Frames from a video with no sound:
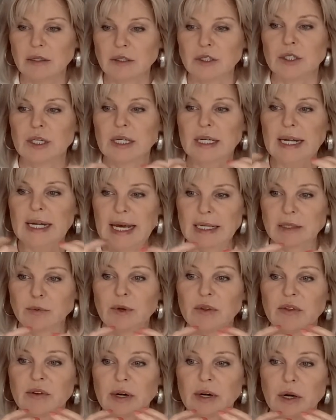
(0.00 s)
to connect
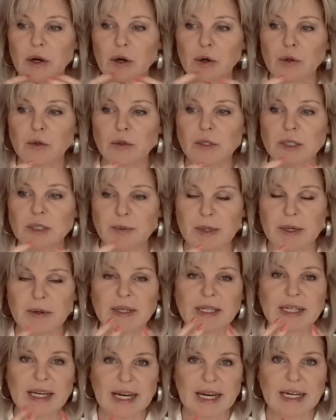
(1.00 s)
with their own
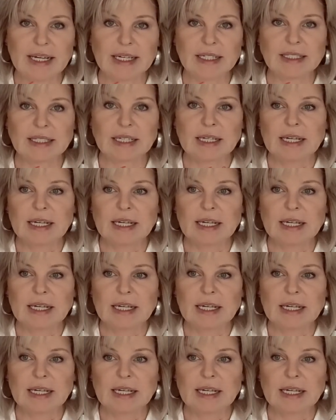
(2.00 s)
spirit guide.